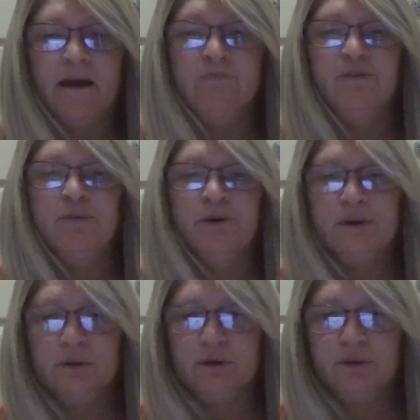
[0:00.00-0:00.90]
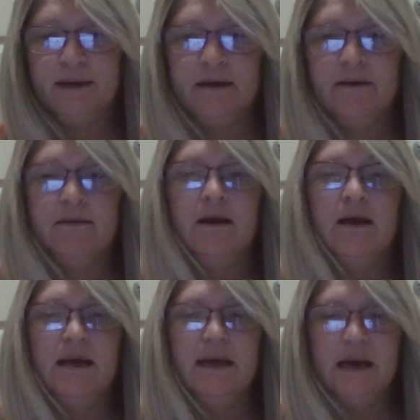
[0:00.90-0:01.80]
And I'm familiar a little bit.
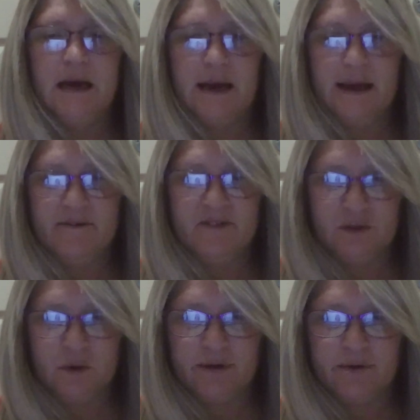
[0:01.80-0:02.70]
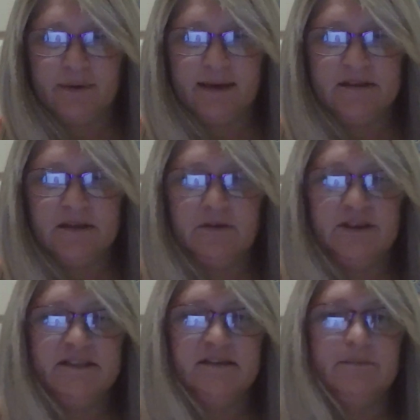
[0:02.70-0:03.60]
I have a daughter who has
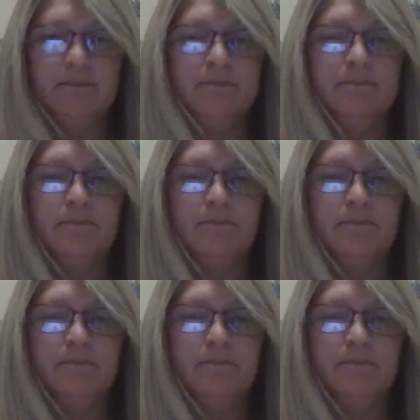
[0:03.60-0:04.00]
autism.